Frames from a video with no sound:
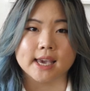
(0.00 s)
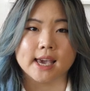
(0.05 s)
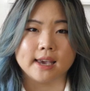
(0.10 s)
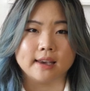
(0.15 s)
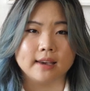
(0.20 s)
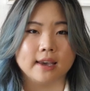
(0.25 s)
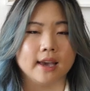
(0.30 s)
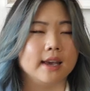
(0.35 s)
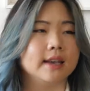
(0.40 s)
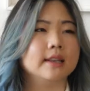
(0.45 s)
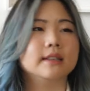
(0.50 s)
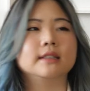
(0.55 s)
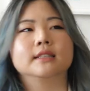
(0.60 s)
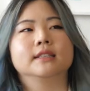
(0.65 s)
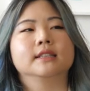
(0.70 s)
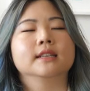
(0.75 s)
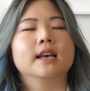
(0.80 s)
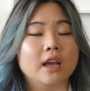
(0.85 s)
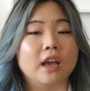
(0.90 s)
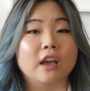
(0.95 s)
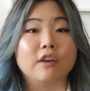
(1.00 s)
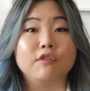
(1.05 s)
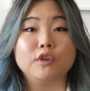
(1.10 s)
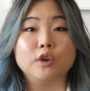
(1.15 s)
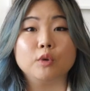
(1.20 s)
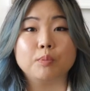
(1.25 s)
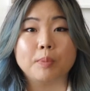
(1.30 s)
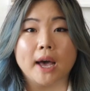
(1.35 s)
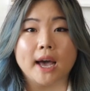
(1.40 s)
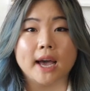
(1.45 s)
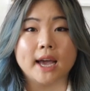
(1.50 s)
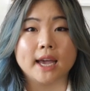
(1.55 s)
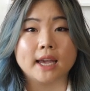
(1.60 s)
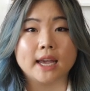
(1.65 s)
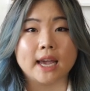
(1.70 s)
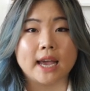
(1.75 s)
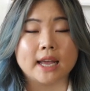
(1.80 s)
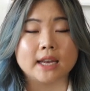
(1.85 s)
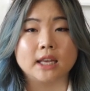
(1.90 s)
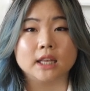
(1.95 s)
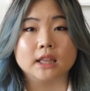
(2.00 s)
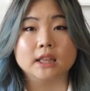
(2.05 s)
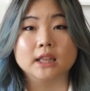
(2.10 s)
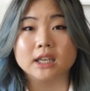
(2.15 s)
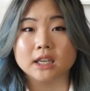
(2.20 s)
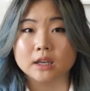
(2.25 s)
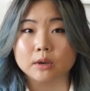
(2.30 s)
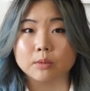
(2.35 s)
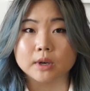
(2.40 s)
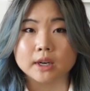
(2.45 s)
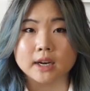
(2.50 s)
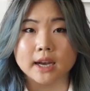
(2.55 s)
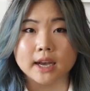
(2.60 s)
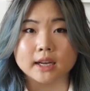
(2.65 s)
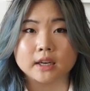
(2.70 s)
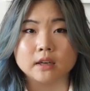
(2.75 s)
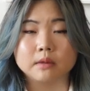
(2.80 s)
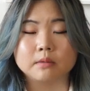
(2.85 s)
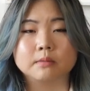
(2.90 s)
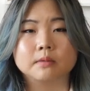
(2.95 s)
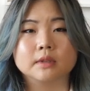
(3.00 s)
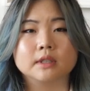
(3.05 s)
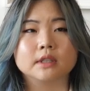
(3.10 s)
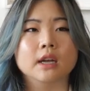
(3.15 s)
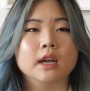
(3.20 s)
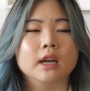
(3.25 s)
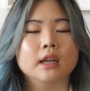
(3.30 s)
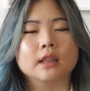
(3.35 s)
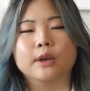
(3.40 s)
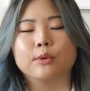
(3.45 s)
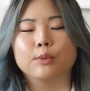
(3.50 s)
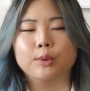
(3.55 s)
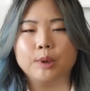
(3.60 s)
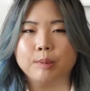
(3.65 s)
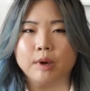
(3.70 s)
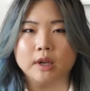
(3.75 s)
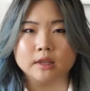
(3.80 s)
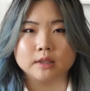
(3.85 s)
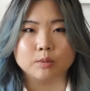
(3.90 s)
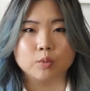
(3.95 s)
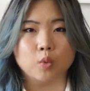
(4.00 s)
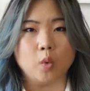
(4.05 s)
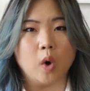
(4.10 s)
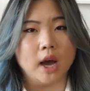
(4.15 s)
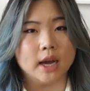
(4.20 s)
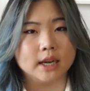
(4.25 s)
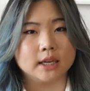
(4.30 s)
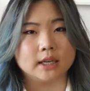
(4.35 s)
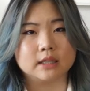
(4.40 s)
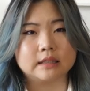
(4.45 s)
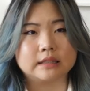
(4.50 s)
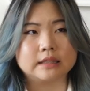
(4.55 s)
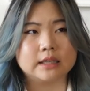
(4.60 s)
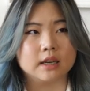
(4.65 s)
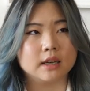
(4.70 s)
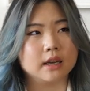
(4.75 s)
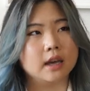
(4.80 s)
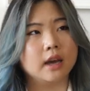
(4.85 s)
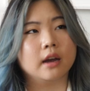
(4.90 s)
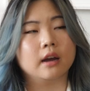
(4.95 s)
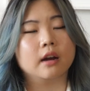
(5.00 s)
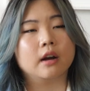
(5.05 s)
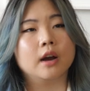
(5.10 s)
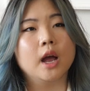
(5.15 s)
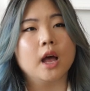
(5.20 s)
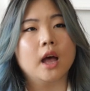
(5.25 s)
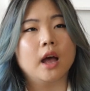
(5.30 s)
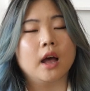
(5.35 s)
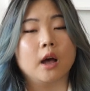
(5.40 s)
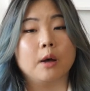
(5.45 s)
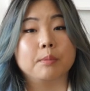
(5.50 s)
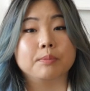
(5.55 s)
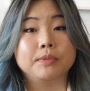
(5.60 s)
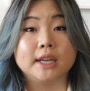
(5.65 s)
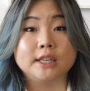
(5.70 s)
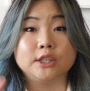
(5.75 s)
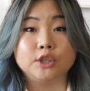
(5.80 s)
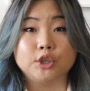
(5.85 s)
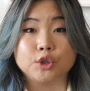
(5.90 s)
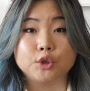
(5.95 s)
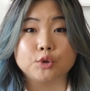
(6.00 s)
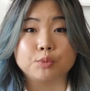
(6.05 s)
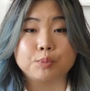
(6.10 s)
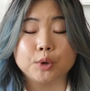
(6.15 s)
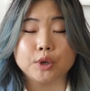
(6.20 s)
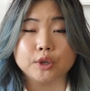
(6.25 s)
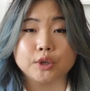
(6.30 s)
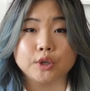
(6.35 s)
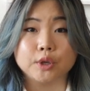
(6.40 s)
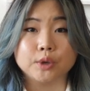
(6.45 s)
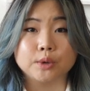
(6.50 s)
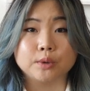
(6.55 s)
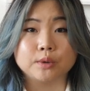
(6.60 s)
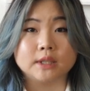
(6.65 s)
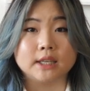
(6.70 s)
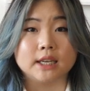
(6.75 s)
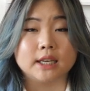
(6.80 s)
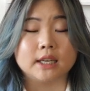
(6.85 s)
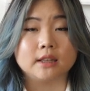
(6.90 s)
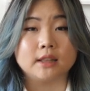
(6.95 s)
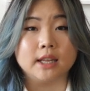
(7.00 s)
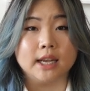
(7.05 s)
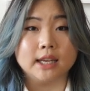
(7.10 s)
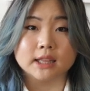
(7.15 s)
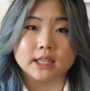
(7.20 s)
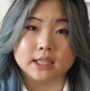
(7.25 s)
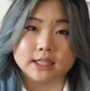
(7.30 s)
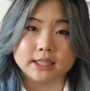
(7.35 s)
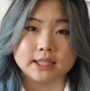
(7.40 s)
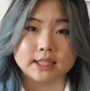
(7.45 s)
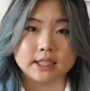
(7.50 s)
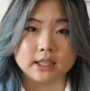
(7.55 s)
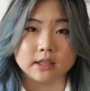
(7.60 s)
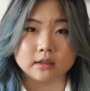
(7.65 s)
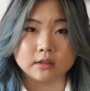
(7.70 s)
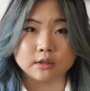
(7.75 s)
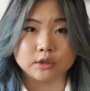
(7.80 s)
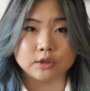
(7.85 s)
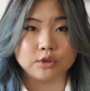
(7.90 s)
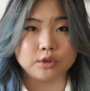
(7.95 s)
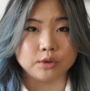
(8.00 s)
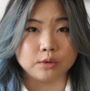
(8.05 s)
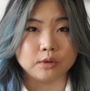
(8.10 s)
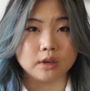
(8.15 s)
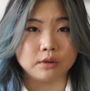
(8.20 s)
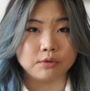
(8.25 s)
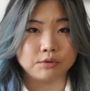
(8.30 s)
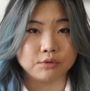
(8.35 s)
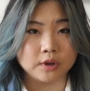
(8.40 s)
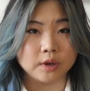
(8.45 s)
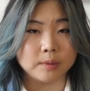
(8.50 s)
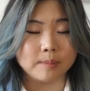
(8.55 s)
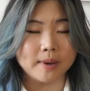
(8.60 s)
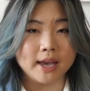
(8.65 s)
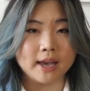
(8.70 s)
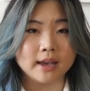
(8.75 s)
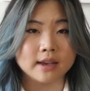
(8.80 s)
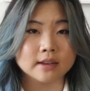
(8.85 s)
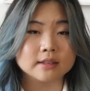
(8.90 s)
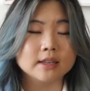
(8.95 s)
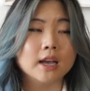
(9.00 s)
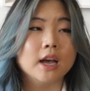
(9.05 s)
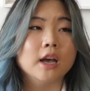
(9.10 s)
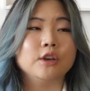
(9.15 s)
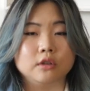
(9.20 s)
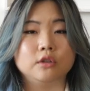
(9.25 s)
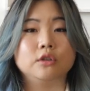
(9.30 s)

the K-Gates. If you buy any liquid items, like we bought some wine and skincare, um, they do put those in like the sealed duty-free bags.